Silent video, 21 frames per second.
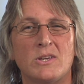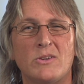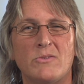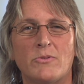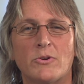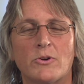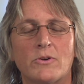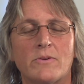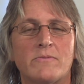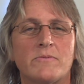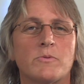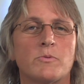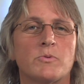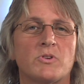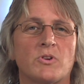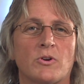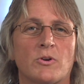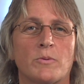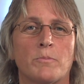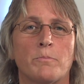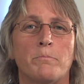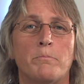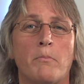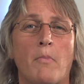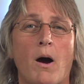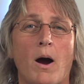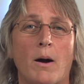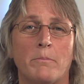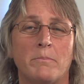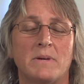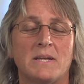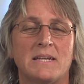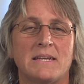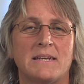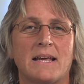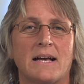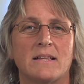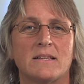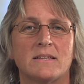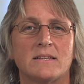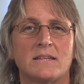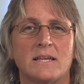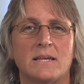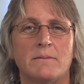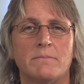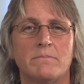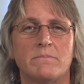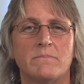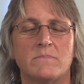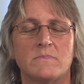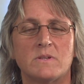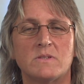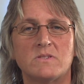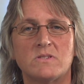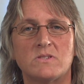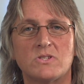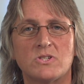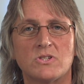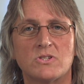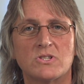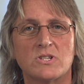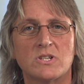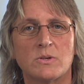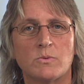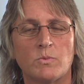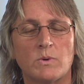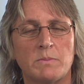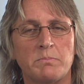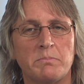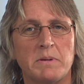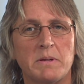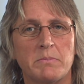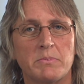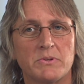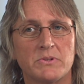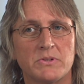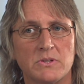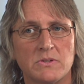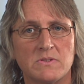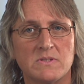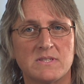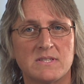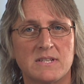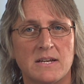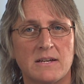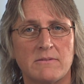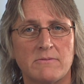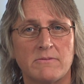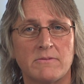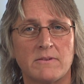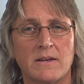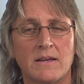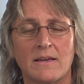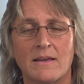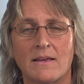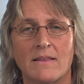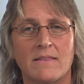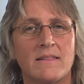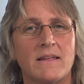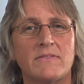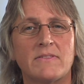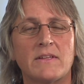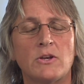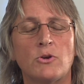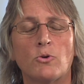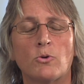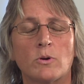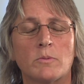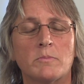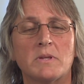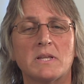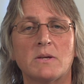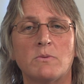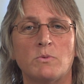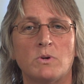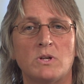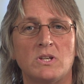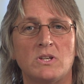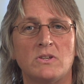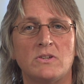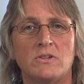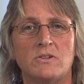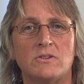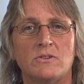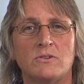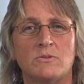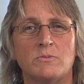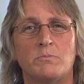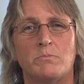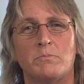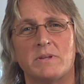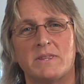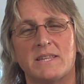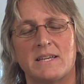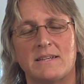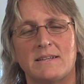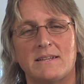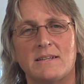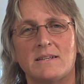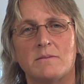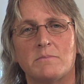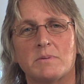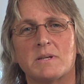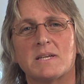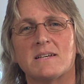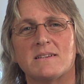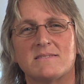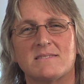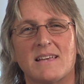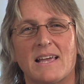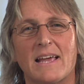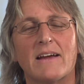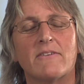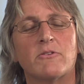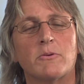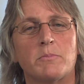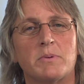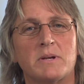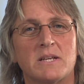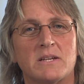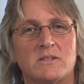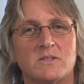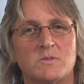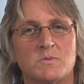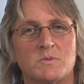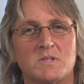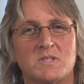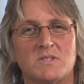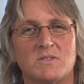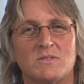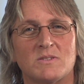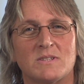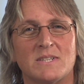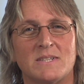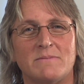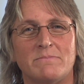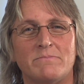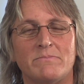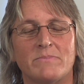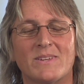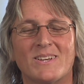You've heard of the term mob mentality. This is usually when people do stuff that they normally wouldn't do, but they did it because everybody else was doing it.